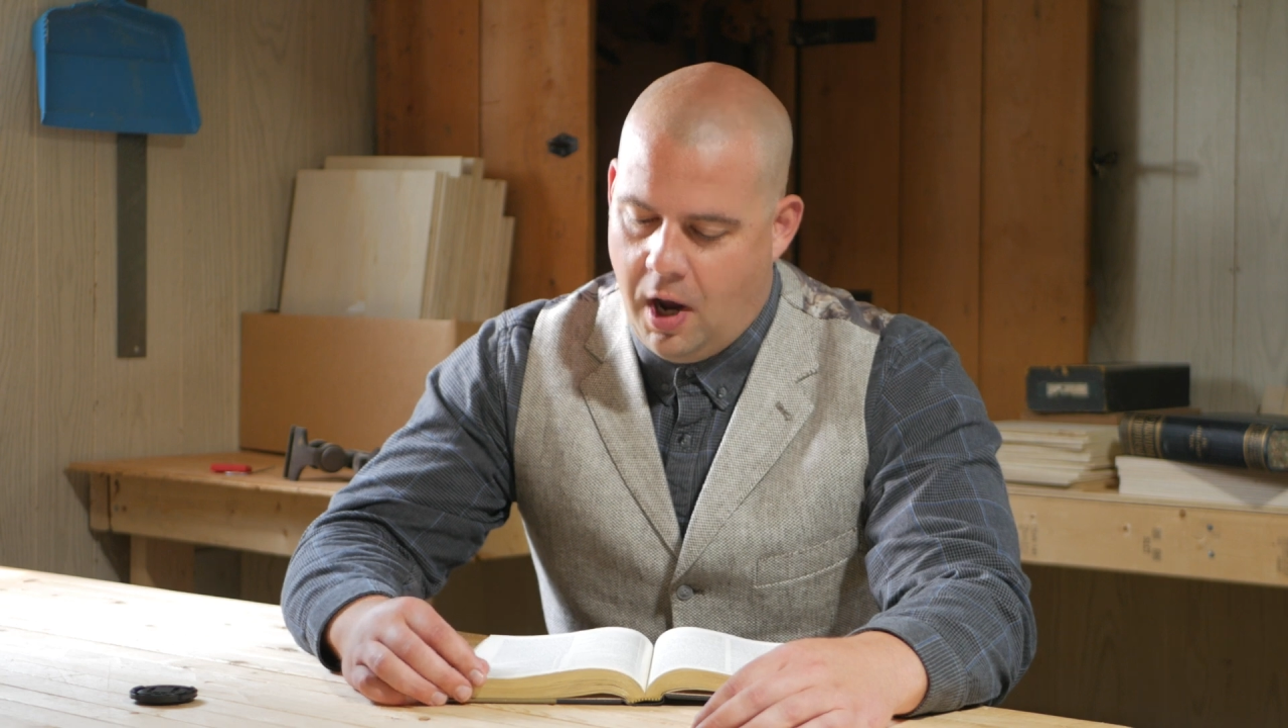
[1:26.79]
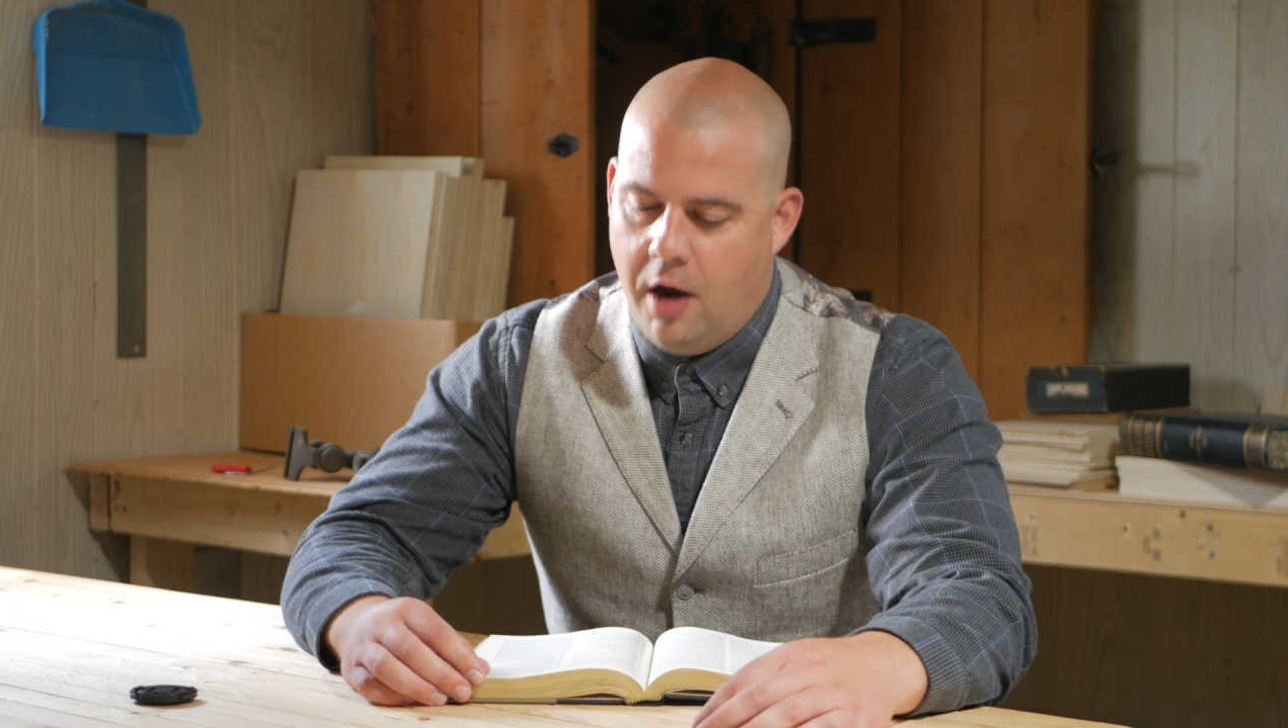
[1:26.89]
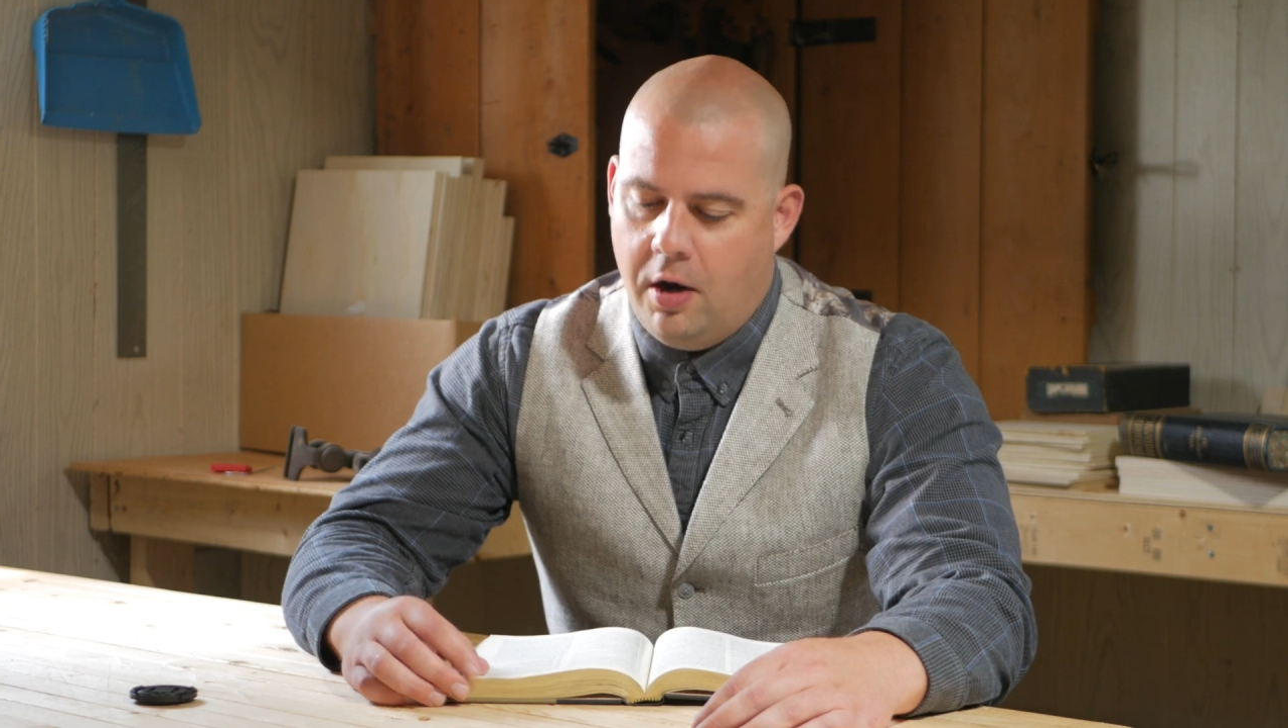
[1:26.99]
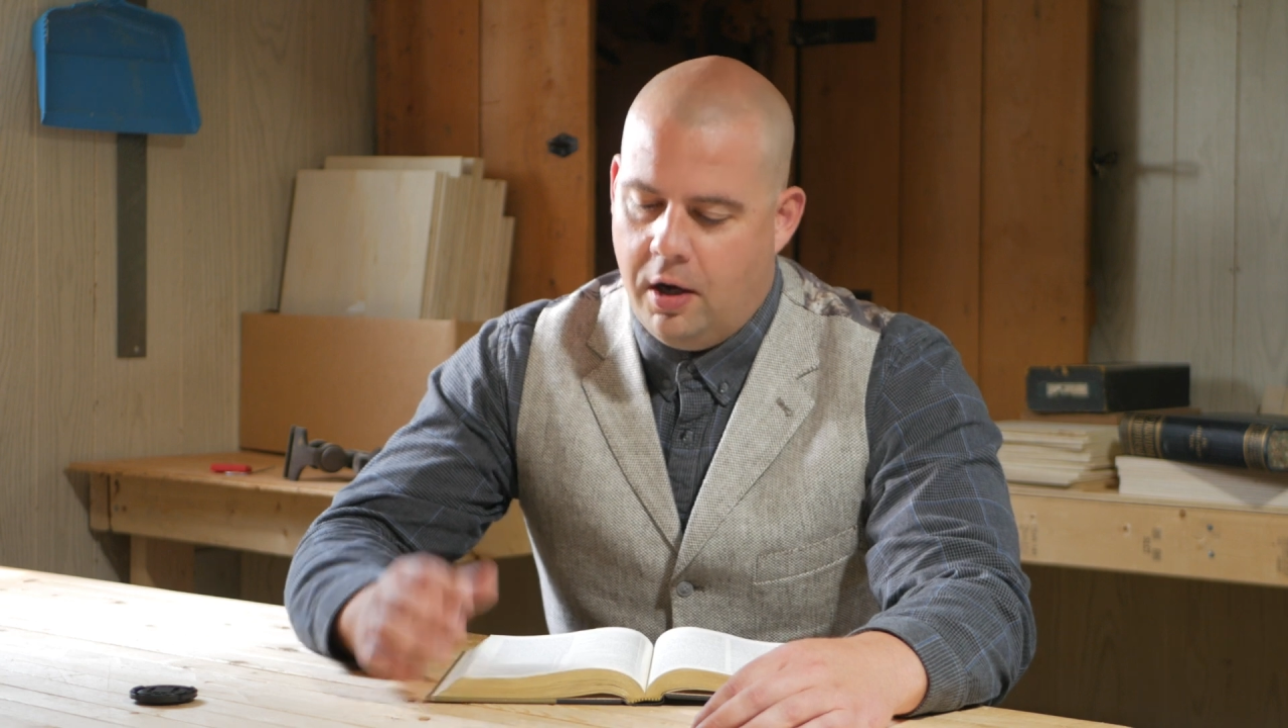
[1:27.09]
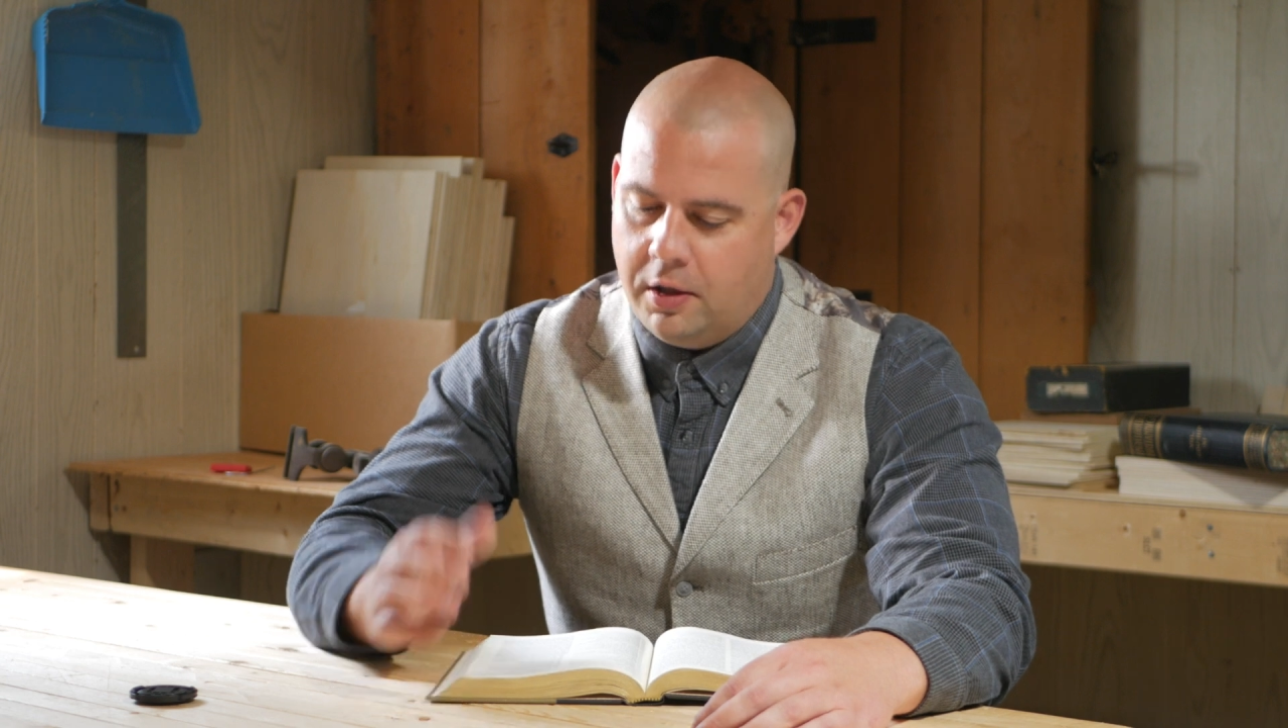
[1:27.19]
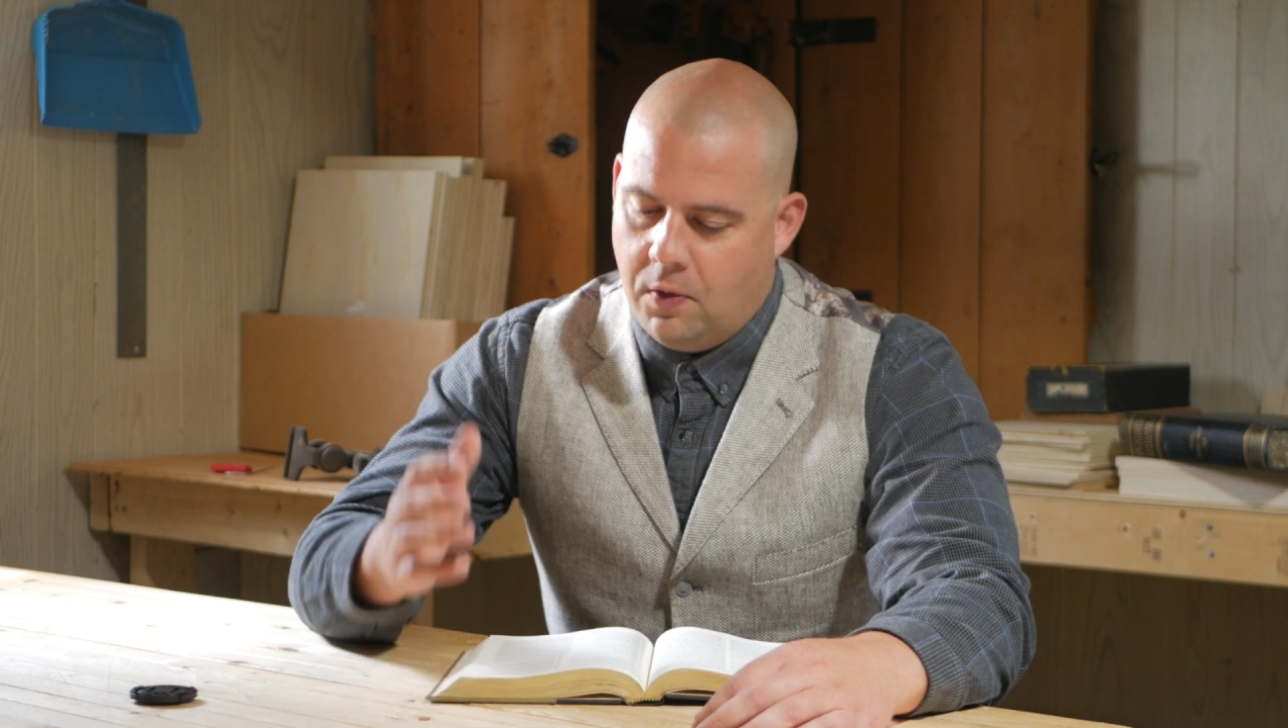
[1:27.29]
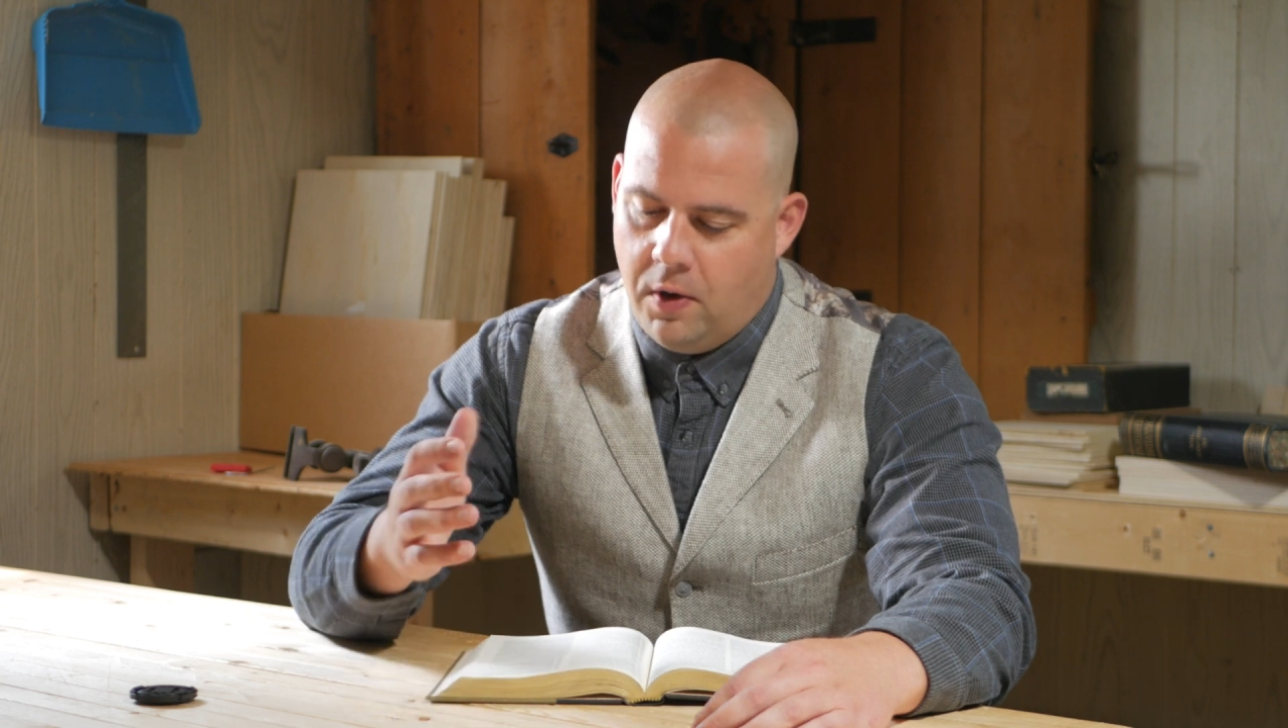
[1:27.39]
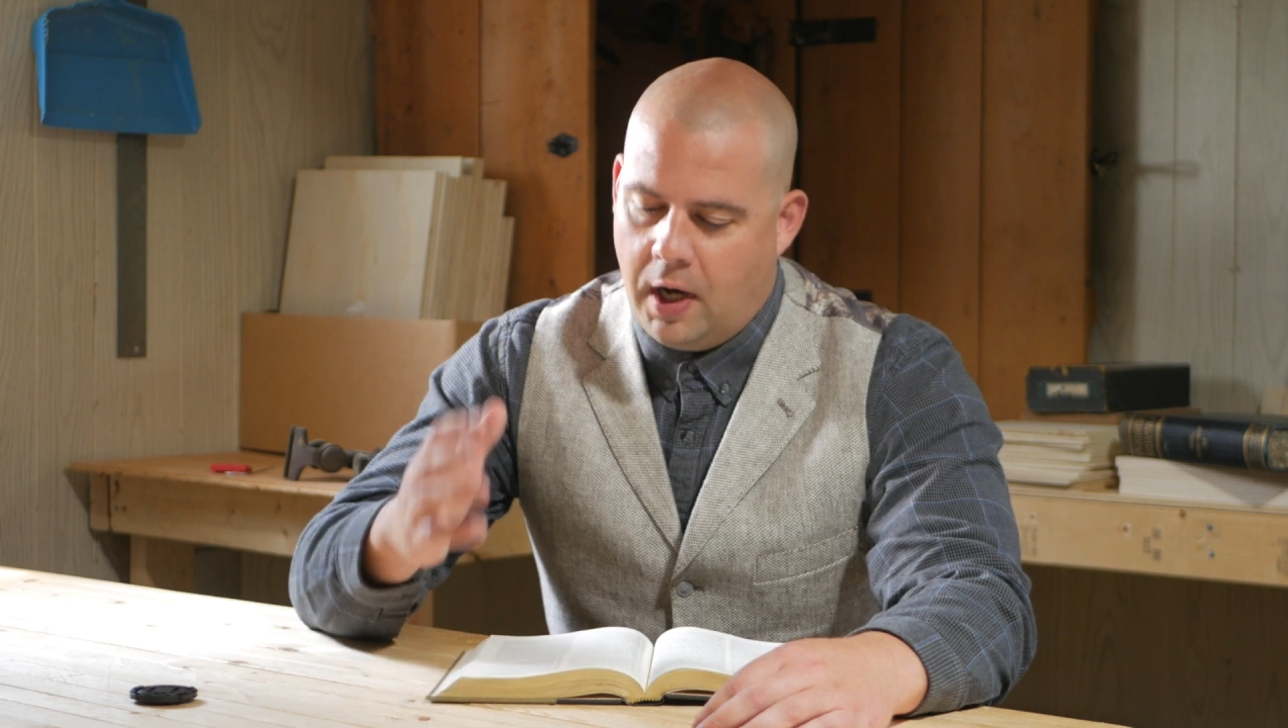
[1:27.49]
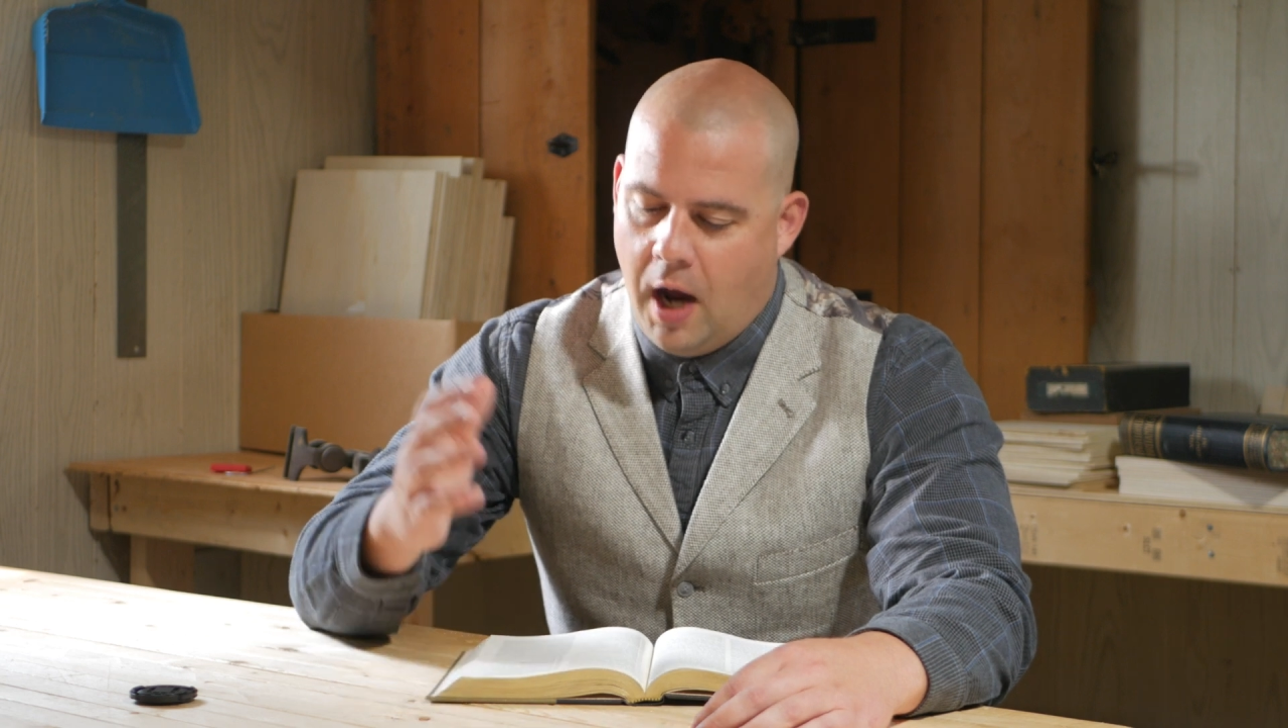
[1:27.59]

ion going